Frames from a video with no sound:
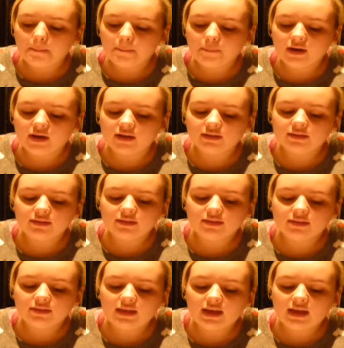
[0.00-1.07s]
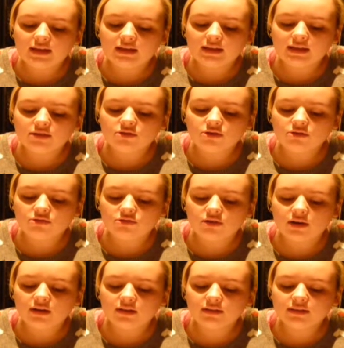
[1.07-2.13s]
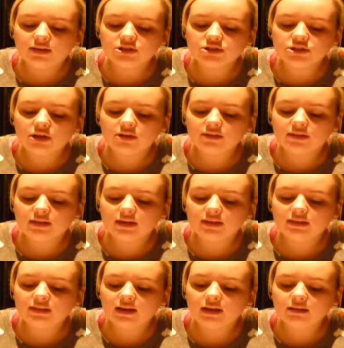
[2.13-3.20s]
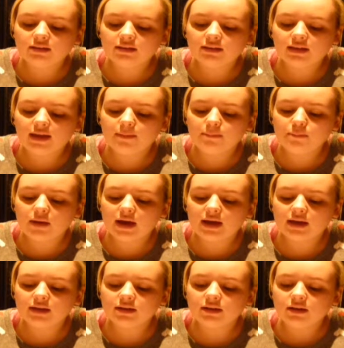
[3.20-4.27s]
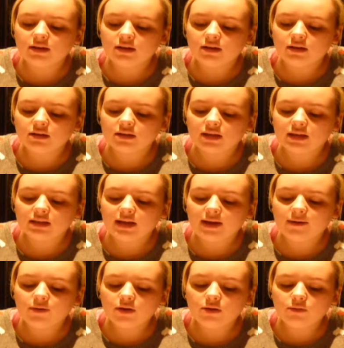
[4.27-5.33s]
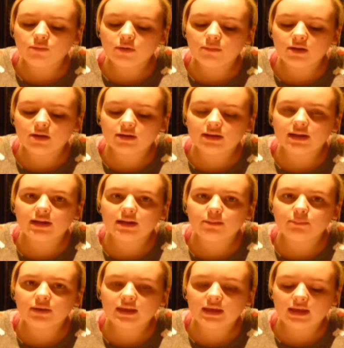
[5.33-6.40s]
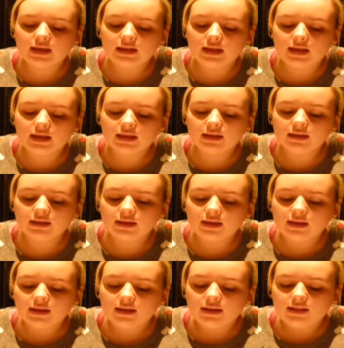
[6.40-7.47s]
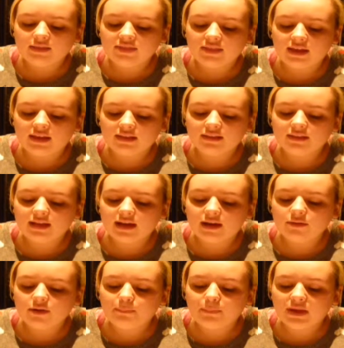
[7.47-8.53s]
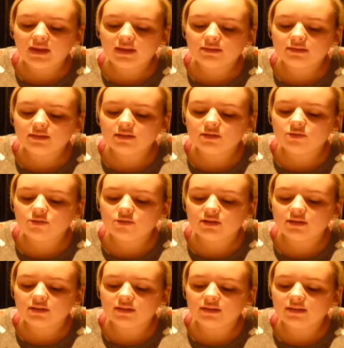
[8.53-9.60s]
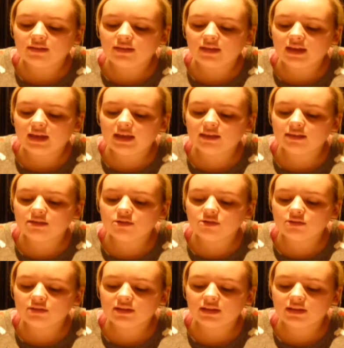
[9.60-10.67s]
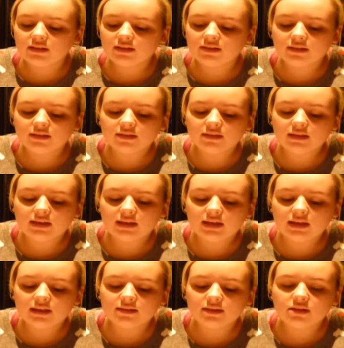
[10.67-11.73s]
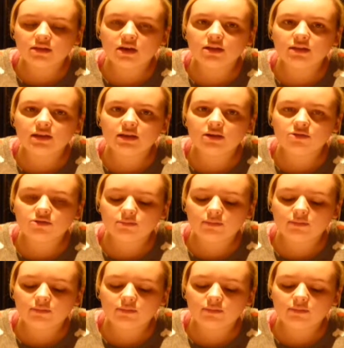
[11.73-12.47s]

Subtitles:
but then in contrast he shows the exact same man looking now at a woman in a bikini. This now appears to the audience that he is not innocent and he is a dirty old